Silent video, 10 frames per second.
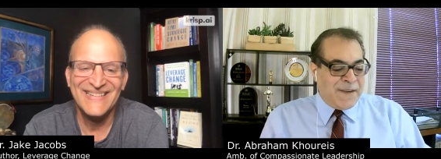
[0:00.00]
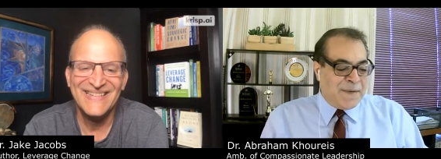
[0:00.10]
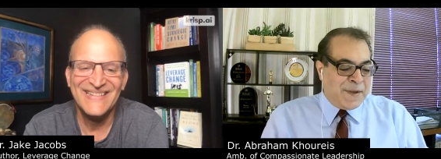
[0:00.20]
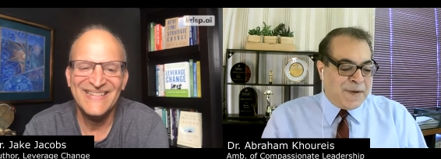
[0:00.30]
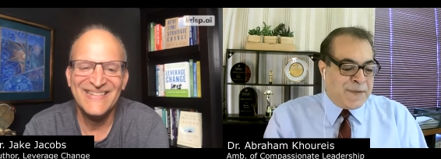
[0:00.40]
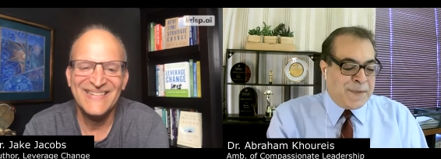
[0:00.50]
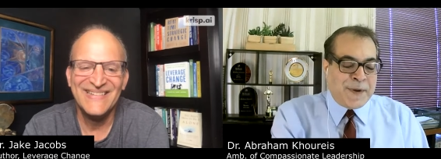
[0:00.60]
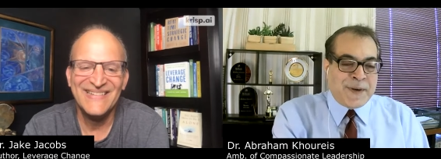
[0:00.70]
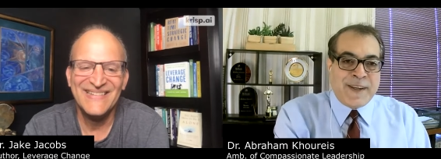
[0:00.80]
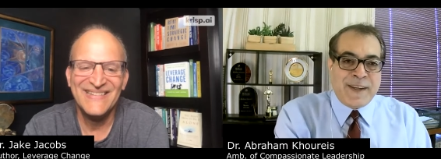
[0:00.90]
Speaker 1: have a beautiful
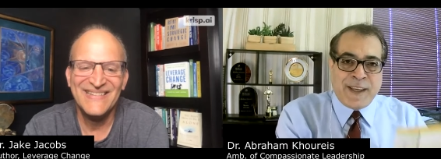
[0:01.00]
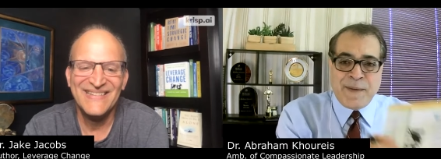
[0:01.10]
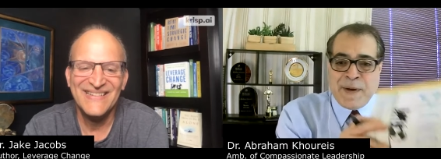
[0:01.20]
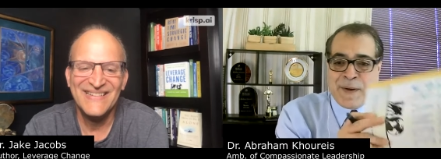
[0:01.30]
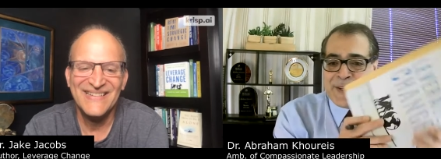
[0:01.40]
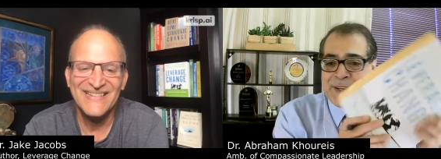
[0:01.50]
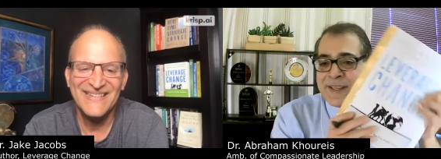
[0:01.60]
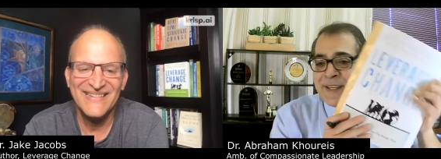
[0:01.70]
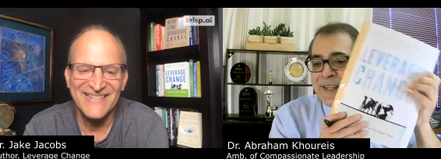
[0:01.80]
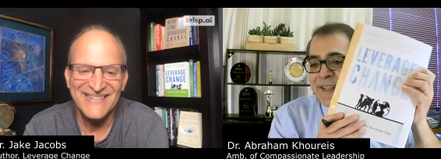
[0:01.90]
book came out
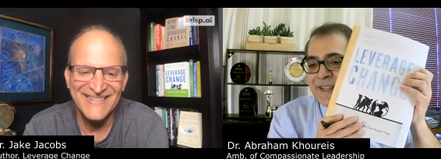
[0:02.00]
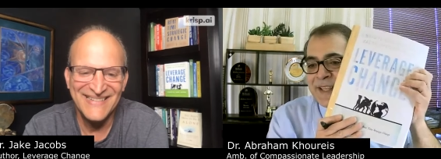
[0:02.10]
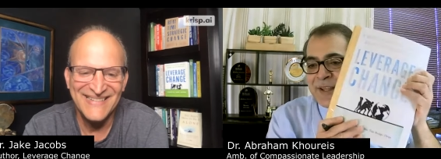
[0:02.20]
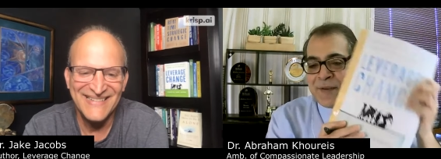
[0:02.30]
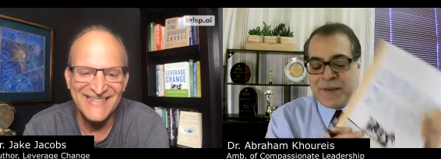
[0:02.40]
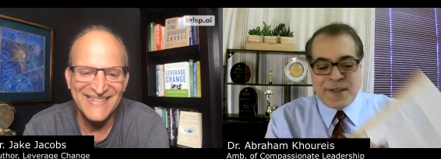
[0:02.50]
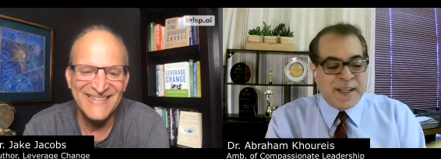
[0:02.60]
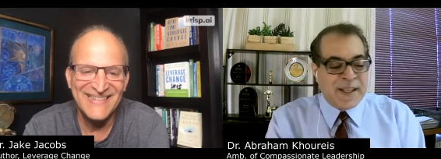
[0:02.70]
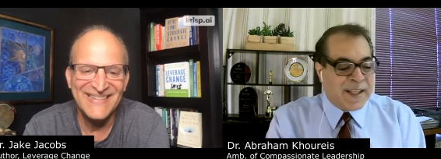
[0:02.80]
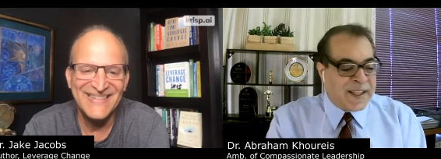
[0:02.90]
recently. Thank you for
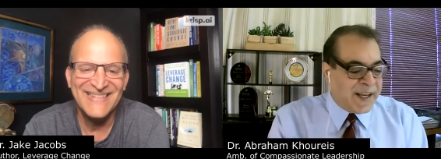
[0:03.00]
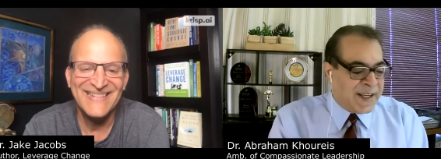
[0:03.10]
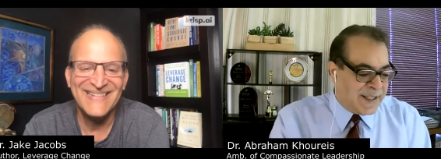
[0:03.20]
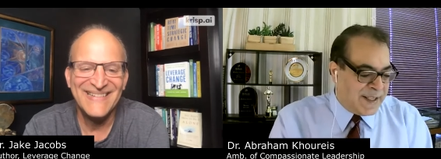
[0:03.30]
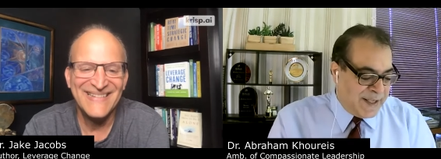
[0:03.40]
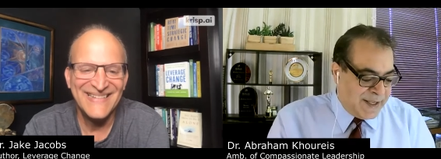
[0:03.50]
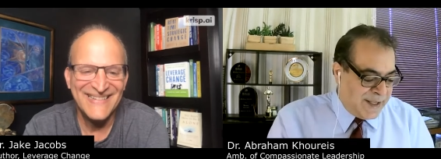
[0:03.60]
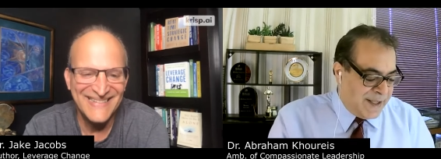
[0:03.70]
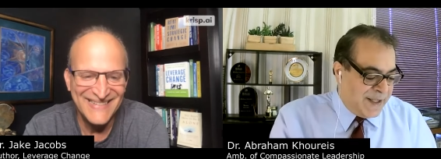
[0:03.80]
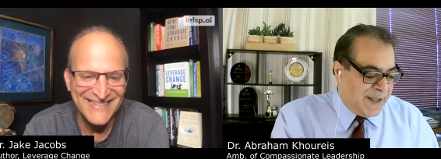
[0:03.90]
sending that.
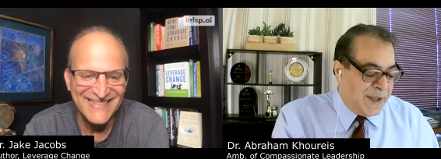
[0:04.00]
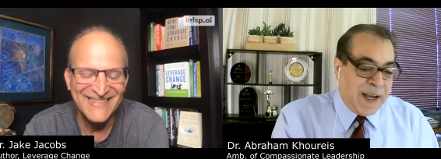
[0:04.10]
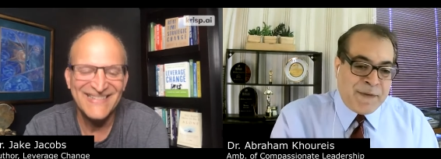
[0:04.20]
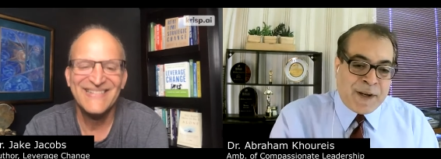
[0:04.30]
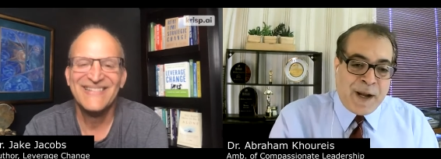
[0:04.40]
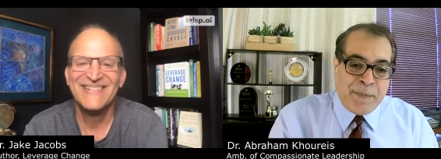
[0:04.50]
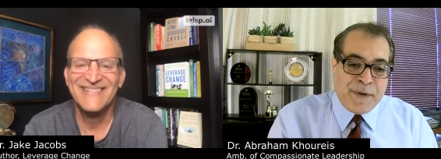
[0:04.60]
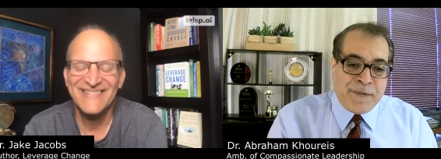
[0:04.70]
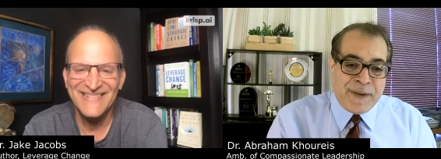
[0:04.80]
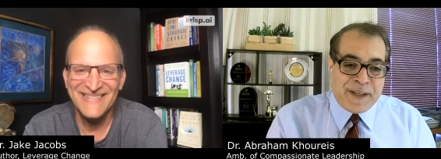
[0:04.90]
You have a
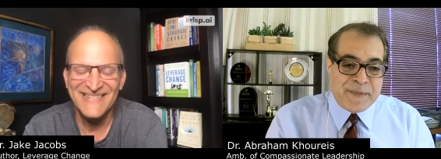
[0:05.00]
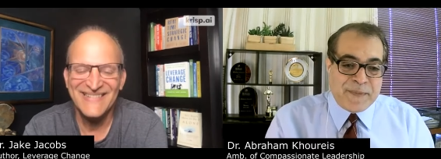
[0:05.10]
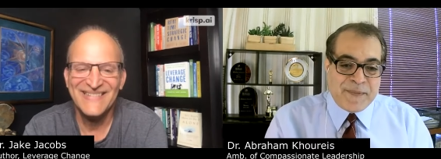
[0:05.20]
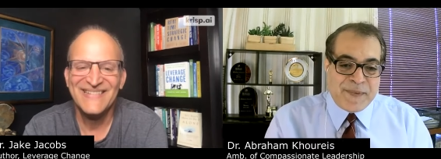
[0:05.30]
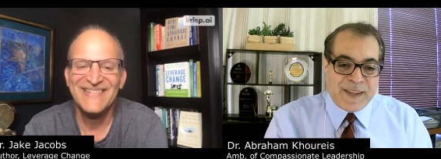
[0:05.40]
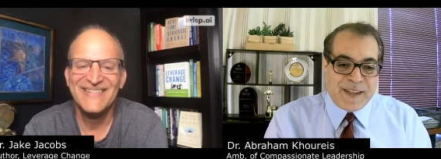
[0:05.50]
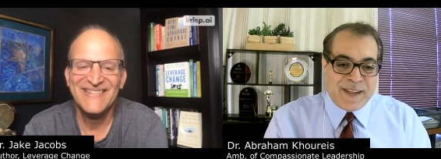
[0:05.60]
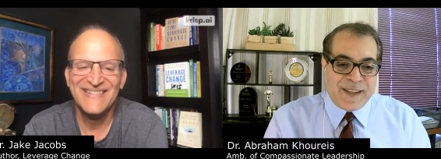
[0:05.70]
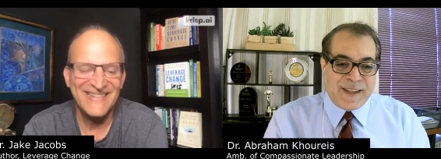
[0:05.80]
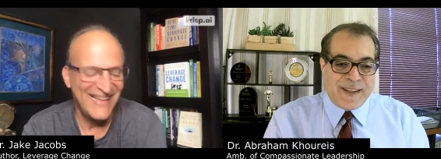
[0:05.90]
copy of it?
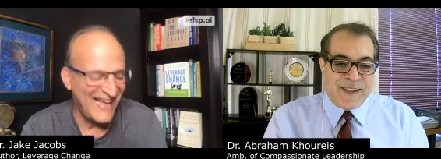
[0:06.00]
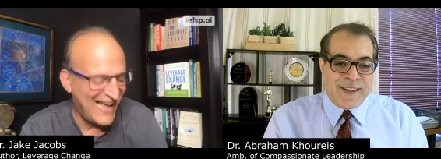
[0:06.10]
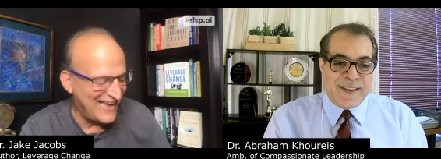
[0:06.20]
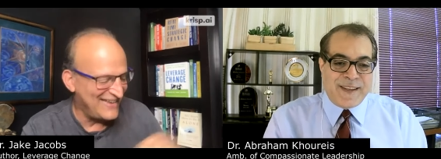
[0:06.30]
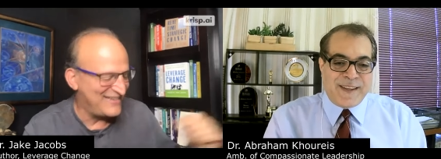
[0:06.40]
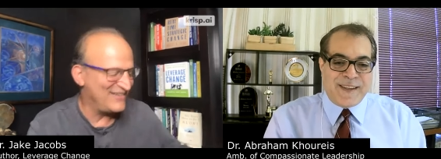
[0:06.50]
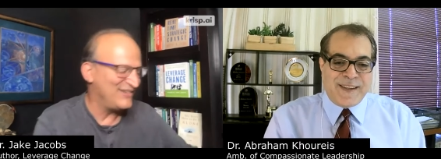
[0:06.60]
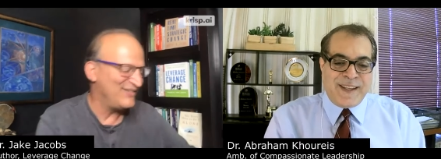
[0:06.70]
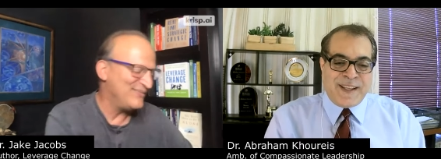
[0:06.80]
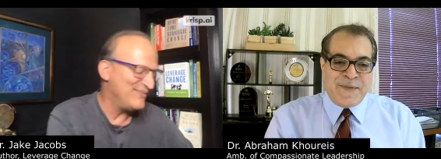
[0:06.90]
Speaker 2: I do
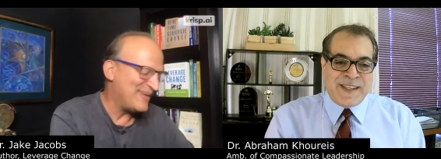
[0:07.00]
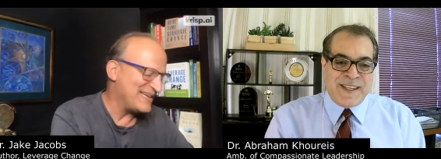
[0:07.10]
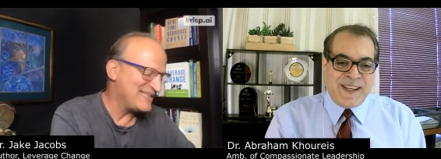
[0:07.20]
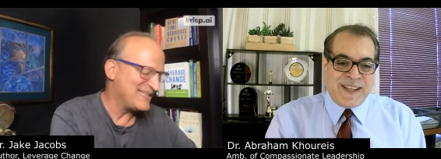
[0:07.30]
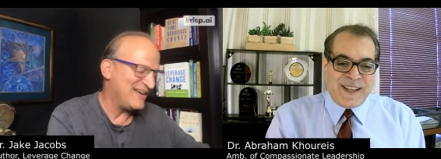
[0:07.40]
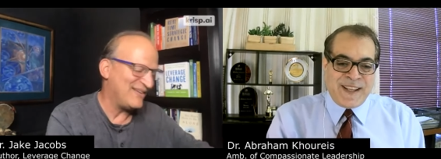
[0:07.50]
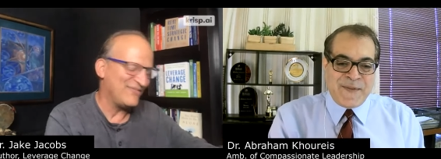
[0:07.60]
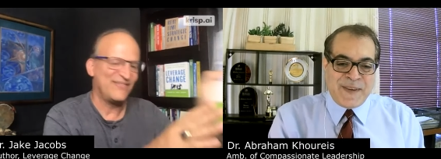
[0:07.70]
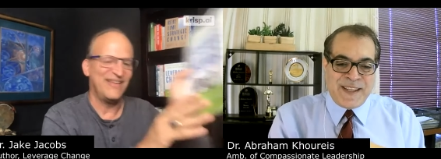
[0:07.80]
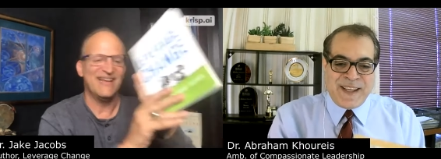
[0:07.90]
myself. Let me see it.
Speaker 1: Yeah.
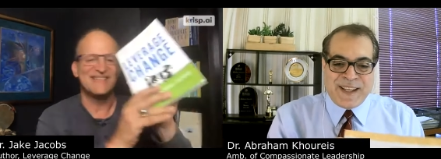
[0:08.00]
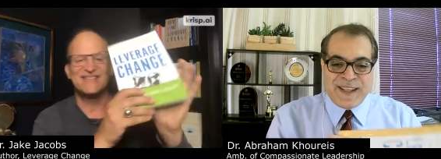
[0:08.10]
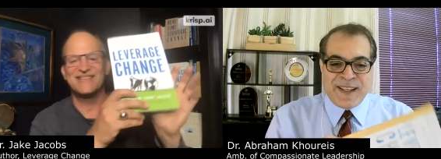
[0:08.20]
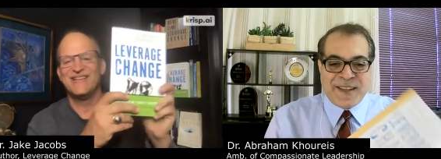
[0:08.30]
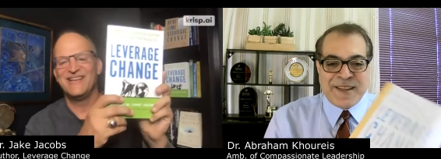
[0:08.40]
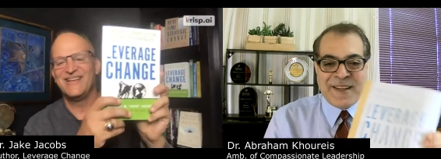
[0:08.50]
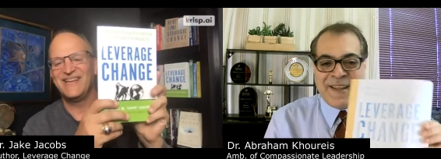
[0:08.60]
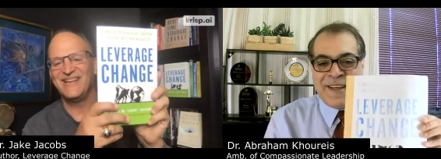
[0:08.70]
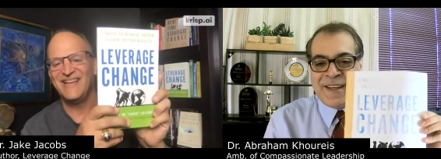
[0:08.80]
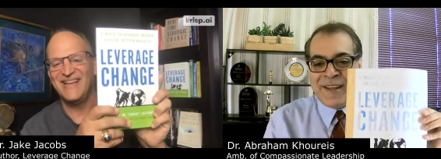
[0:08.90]
Let me see it.
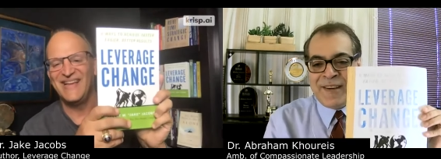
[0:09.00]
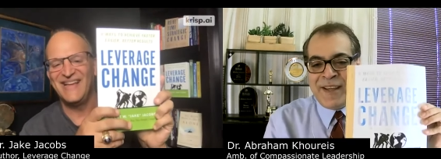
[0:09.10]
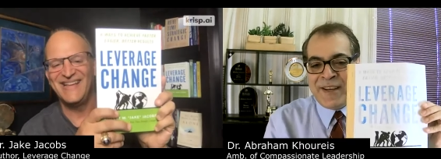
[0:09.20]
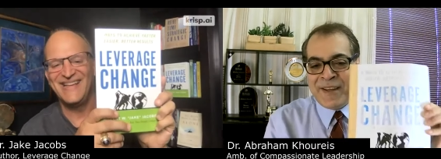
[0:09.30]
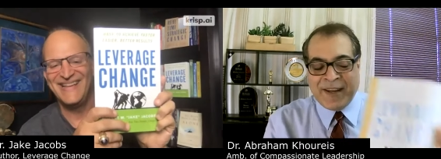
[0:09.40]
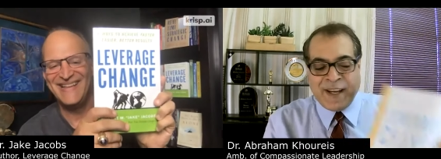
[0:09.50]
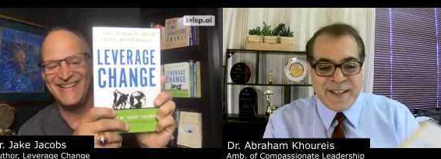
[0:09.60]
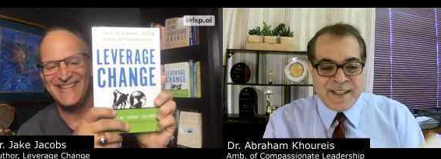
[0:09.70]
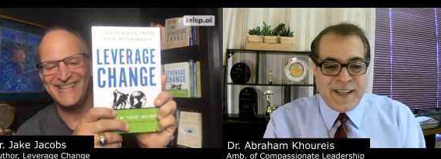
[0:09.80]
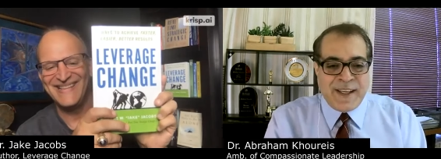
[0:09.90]
Here you go. Here you go,
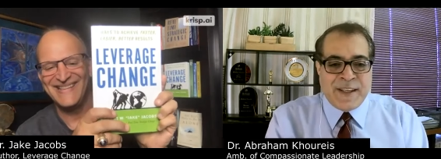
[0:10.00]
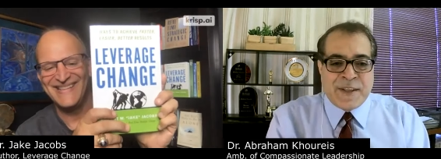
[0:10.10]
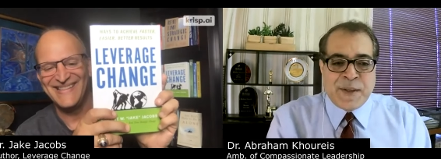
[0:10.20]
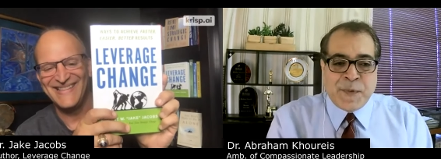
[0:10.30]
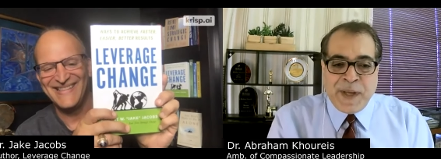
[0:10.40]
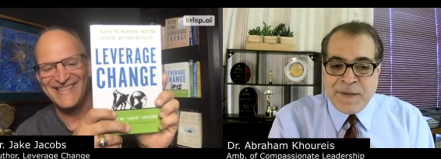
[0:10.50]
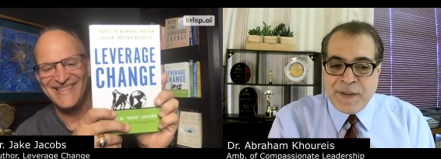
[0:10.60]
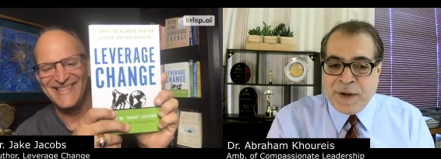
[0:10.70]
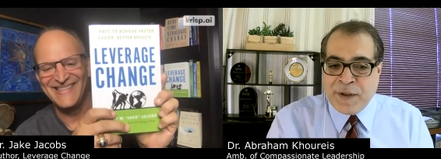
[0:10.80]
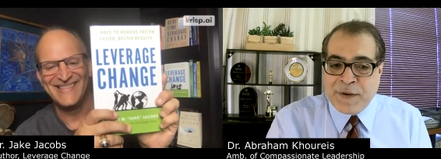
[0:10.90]
guys. So we
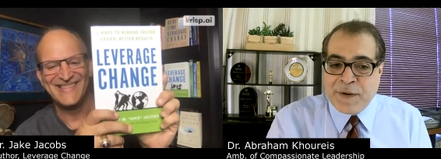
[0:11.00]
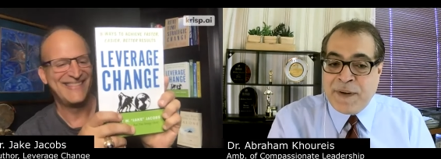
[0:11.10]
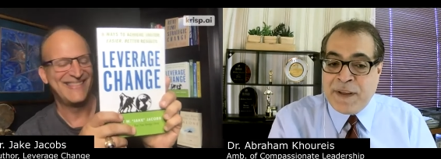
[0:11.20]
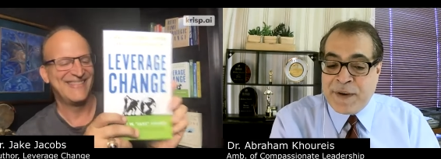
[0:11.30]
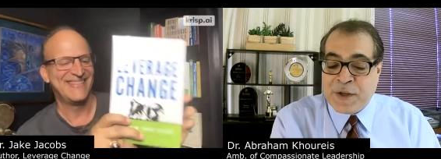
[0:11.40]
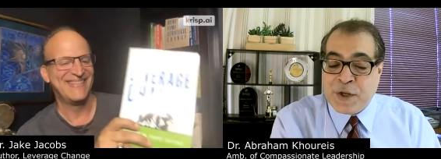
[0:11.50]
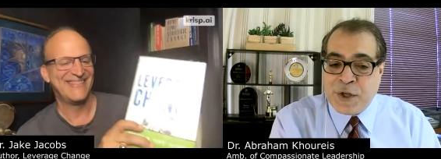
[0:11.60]
have the author of Leverage